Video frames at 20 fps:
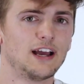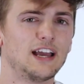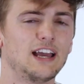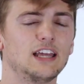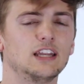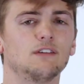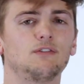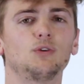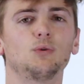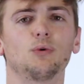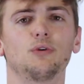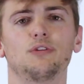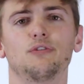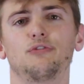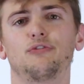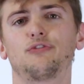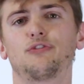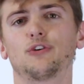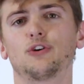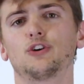And if you were the
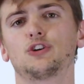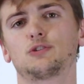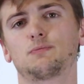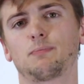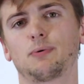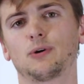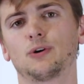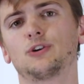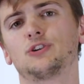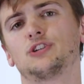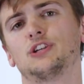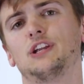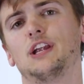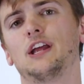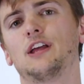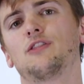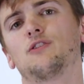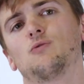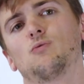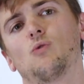first person
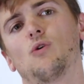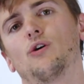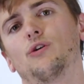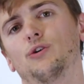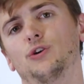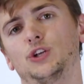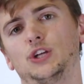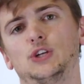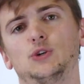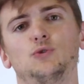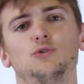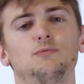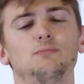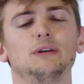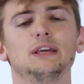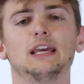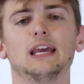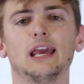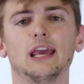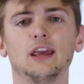in the water, you would
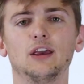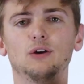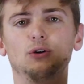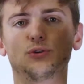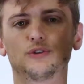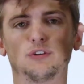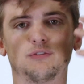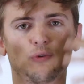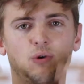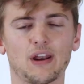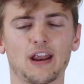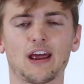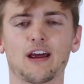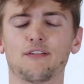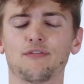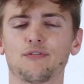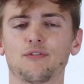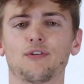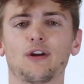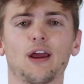be healed of
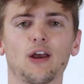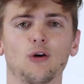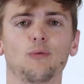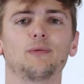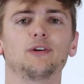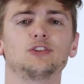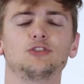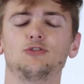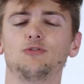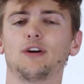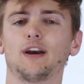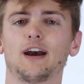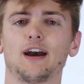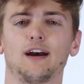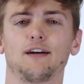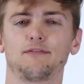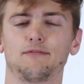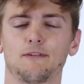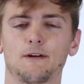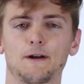whatever ailments you
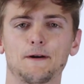have.